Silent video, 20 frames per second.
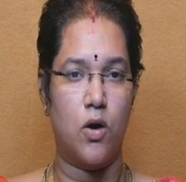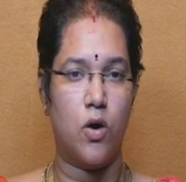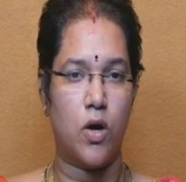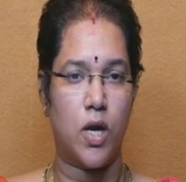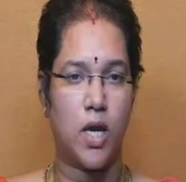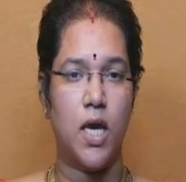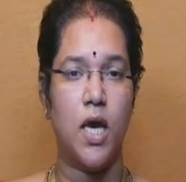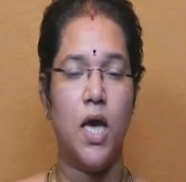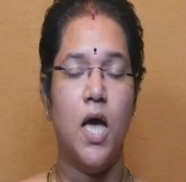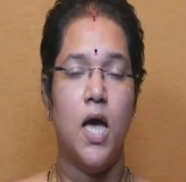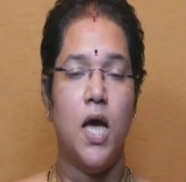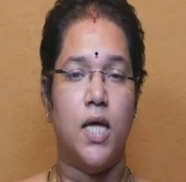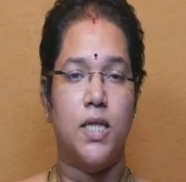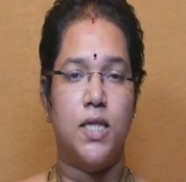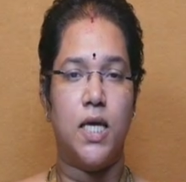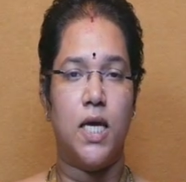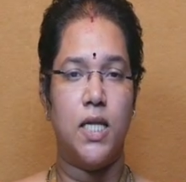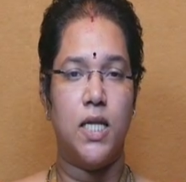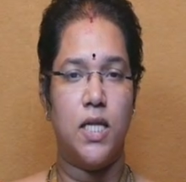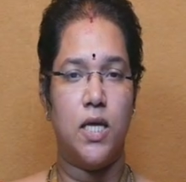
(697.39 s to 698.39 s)
Okay,
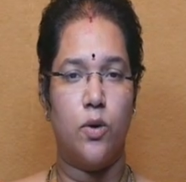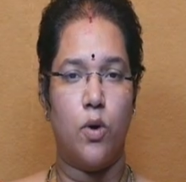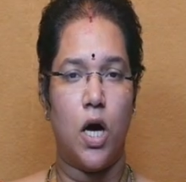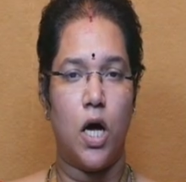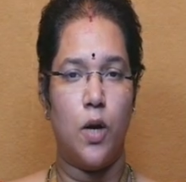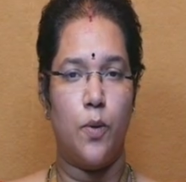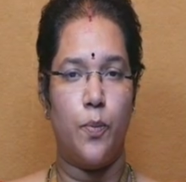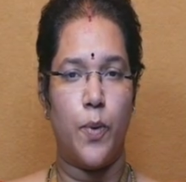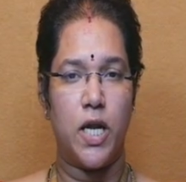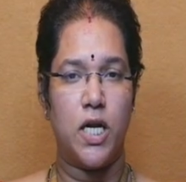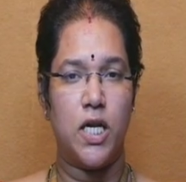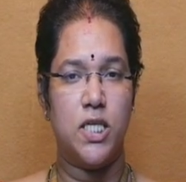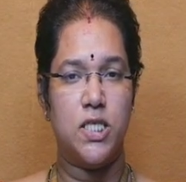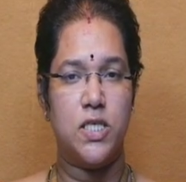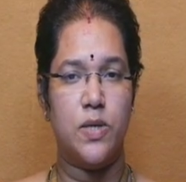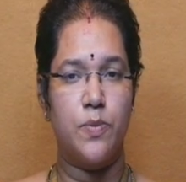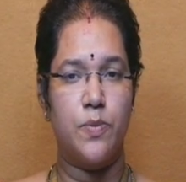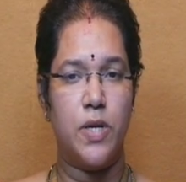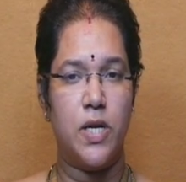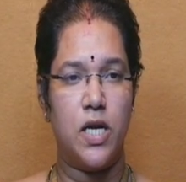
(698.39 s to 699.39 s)
then the wall panels
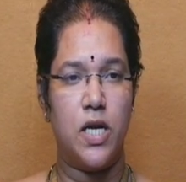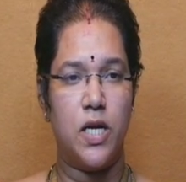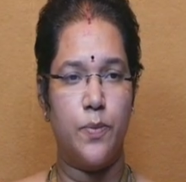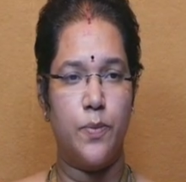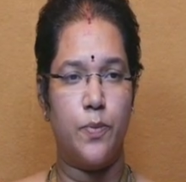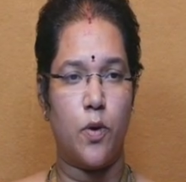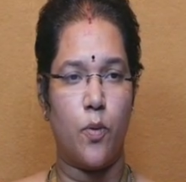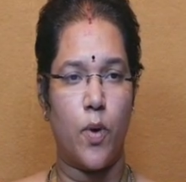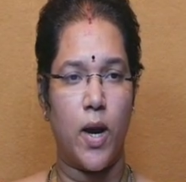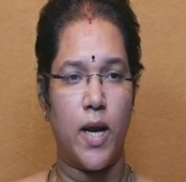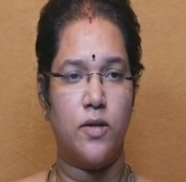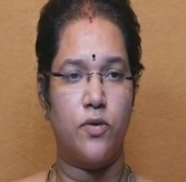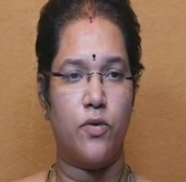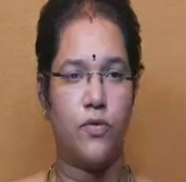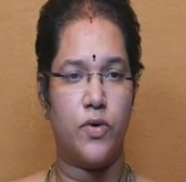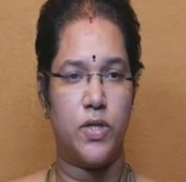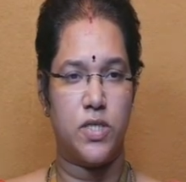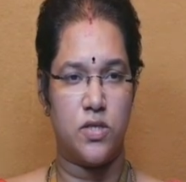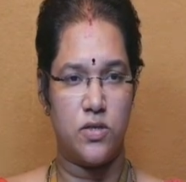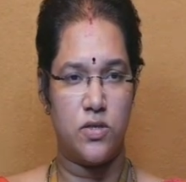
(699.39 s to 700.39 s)
similarly provide the
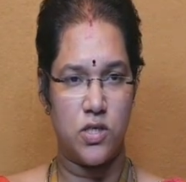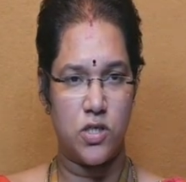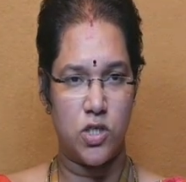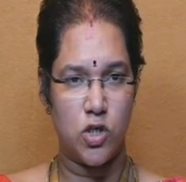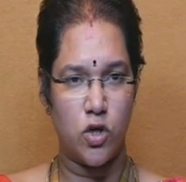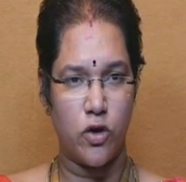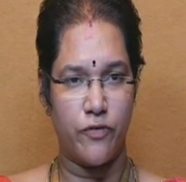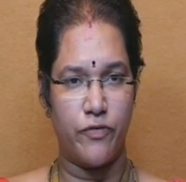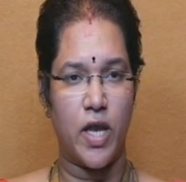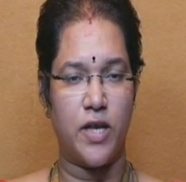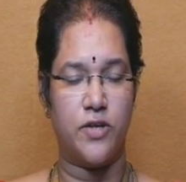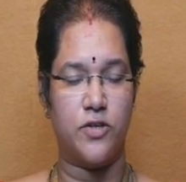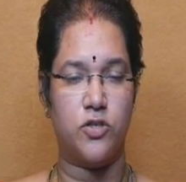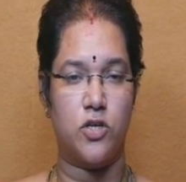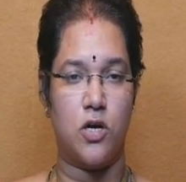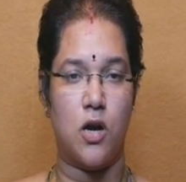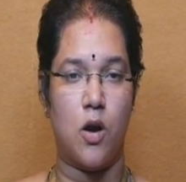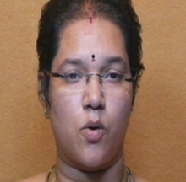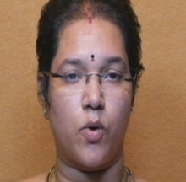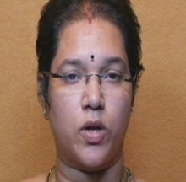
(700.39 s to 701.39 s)
rigidity of the
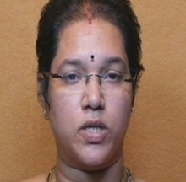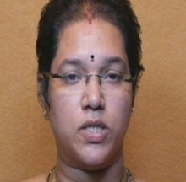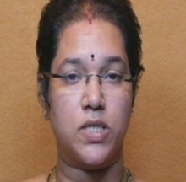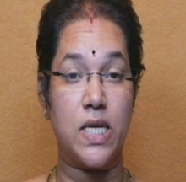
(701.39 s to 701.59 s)
external walls.